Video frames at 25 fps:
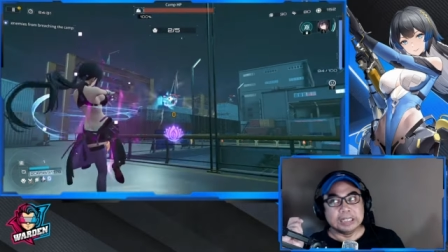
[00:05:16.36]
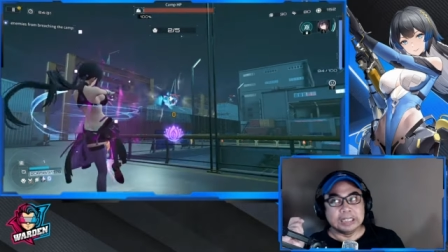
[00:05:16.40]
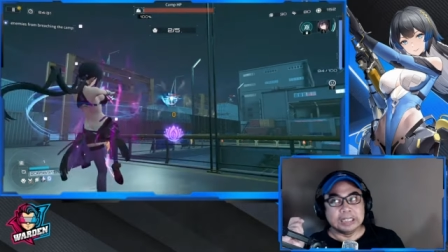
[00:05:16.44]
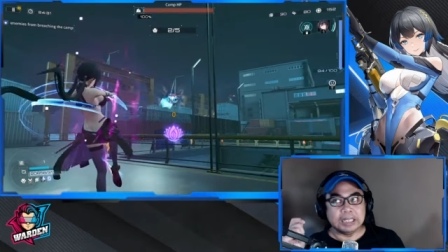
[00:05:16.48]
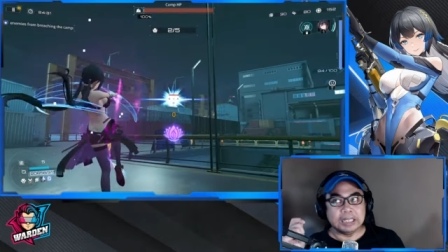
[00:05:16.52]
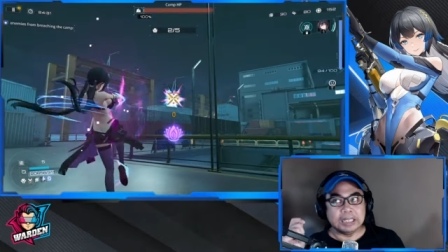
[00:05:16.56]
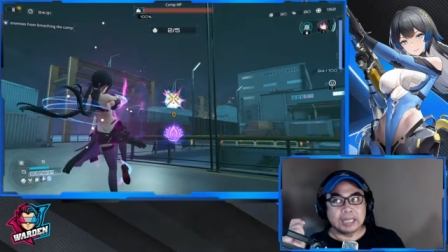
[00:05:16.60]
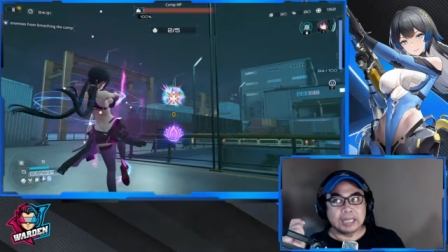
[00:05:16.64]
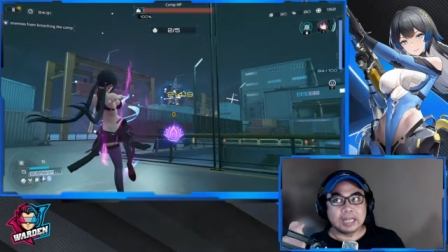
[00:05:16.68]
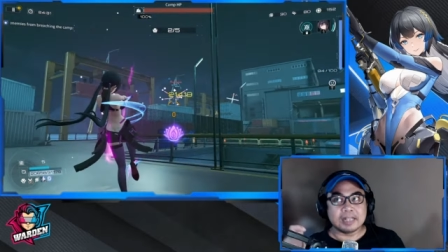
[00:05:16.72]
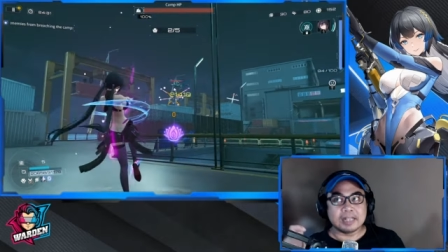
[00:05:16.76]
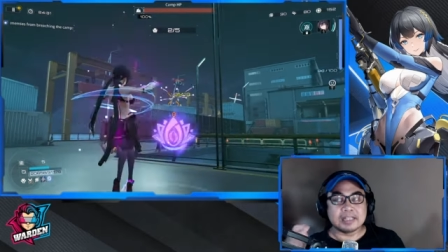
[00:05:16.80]

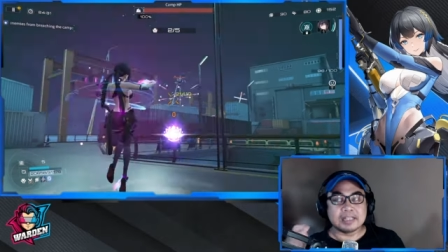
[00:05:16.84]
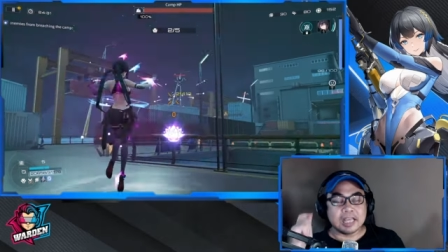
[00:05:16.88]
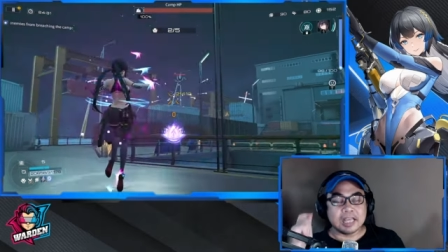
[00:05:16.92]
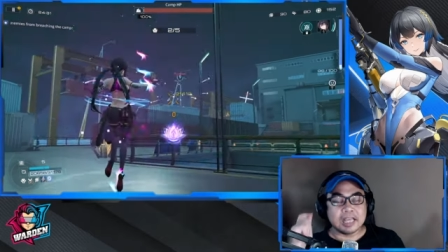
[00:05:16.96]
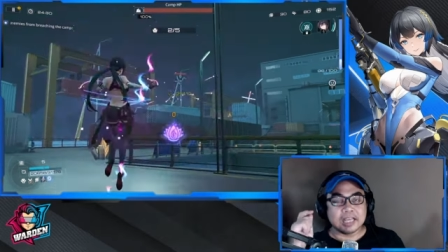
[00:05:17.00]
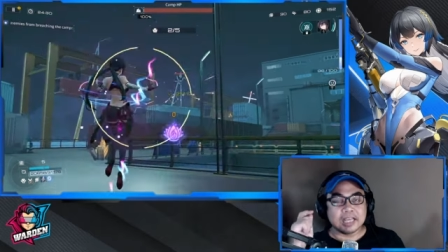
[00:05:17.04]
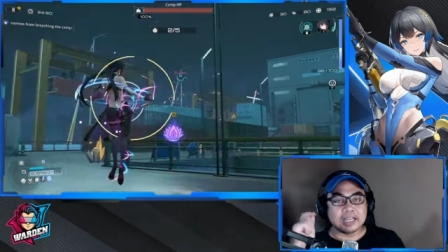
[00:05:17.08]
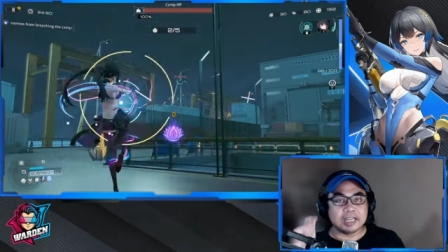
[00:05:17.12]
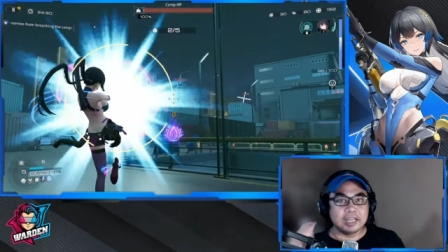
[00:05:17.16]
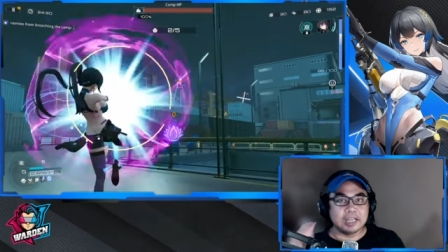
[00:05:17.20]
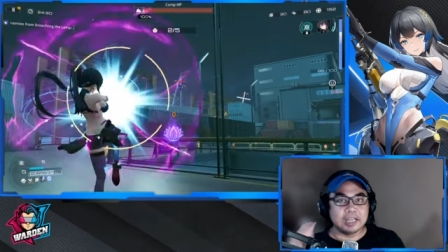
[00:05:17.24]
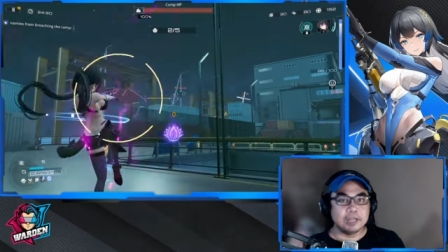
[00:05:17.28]
It's a
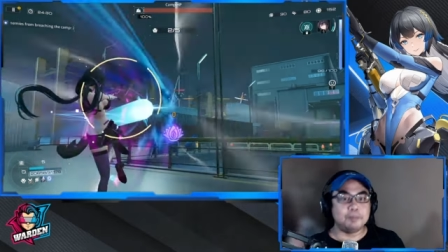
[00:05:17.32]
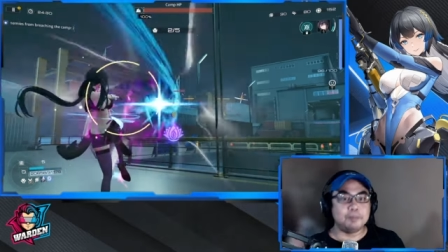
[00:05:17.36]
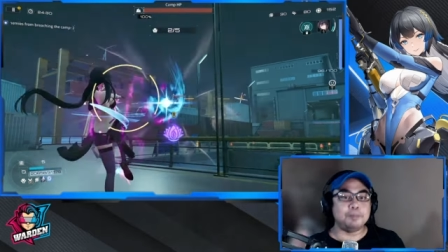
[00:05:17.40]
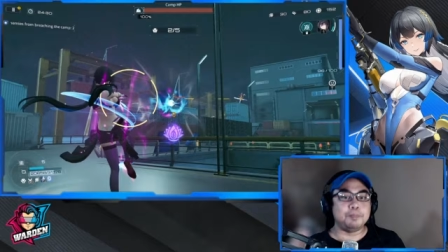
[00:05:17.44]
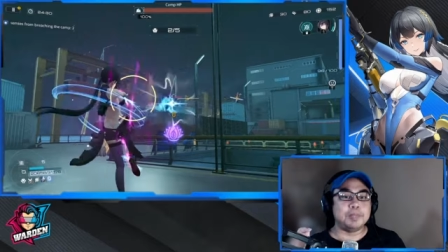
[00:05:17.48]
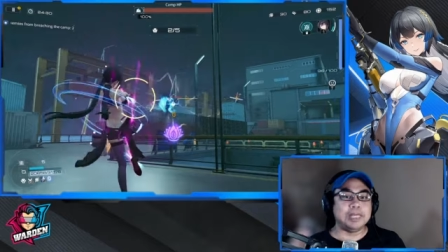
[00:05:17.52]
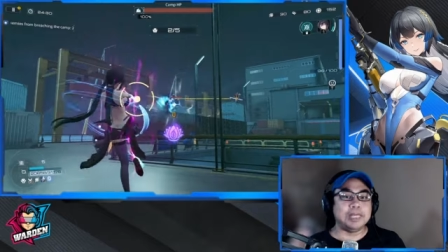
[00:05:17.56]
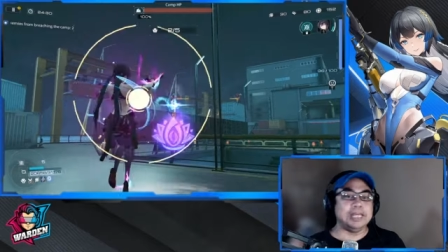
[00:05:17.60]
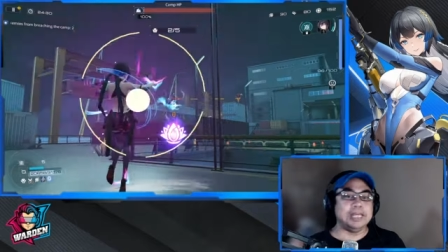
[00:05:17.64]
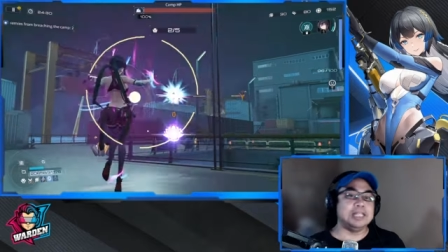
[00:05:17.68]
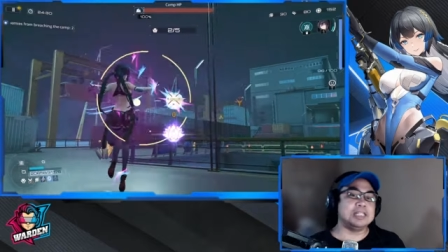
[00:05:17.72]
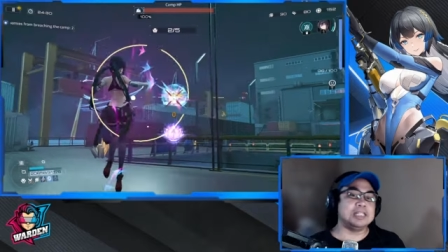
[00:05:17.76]
key
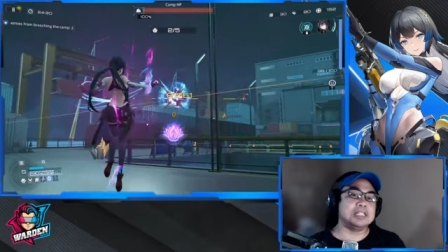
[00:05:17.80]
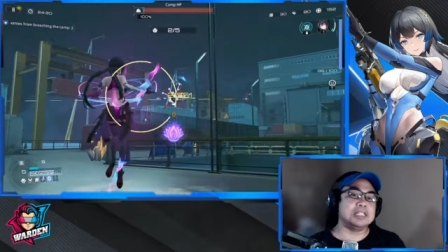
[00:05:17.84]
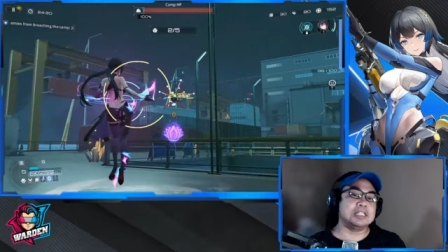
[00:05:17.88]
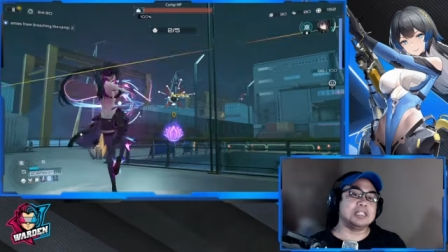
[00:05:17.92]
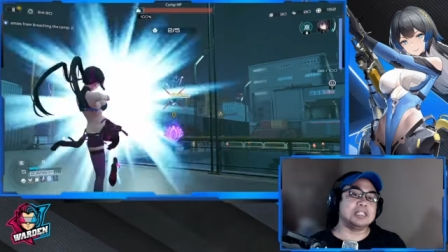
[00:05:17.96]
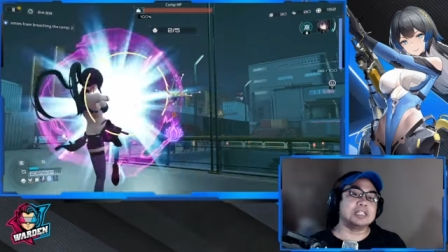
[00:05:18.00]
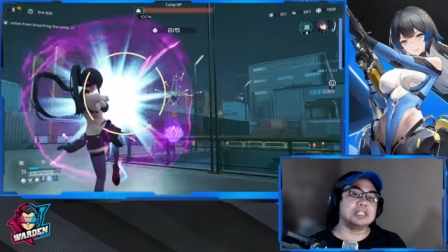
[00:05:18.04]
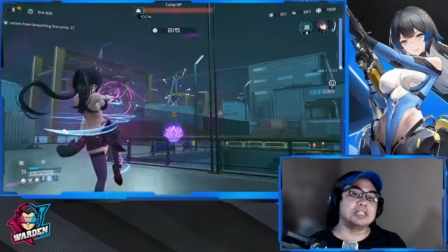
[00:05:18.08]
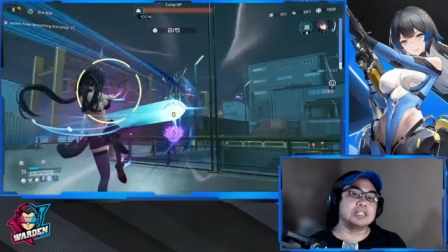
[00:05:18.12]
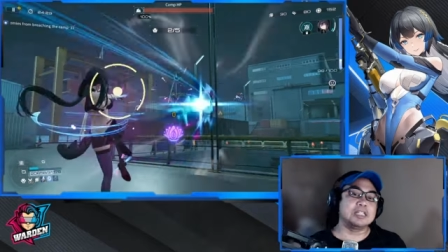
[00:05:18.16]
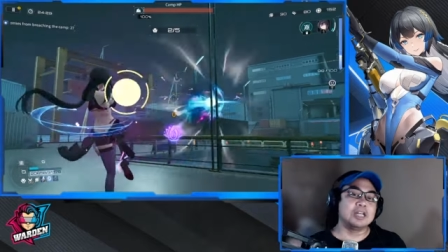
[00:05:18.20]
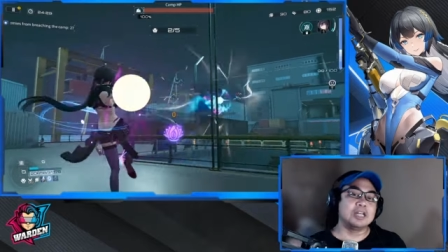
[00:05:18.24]
piece